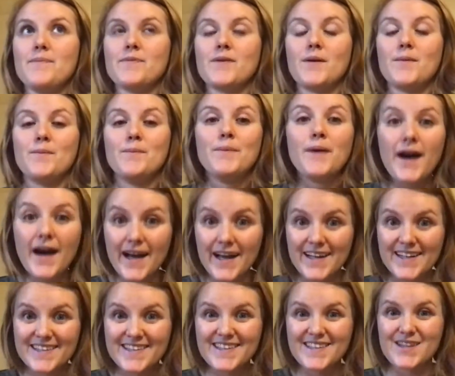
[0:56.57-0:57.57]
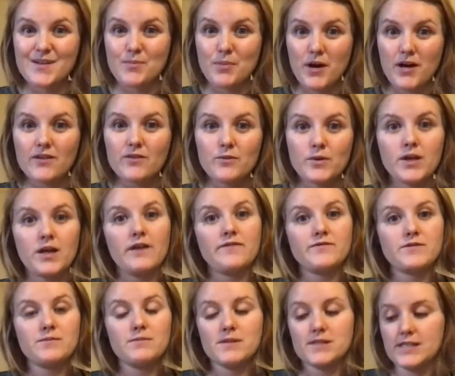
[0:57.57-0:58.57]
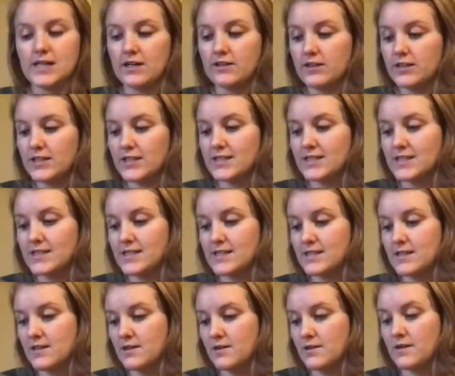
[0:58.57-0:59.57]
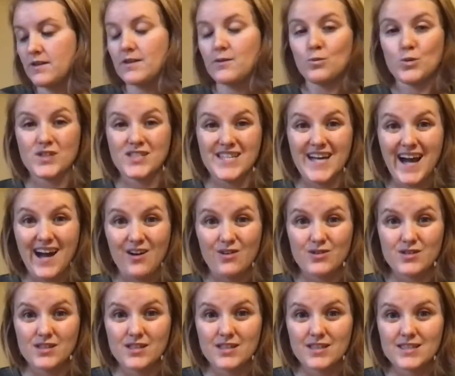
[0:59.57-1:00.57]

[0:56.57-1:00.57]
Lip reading: But the part that we often miss out on is we doubt.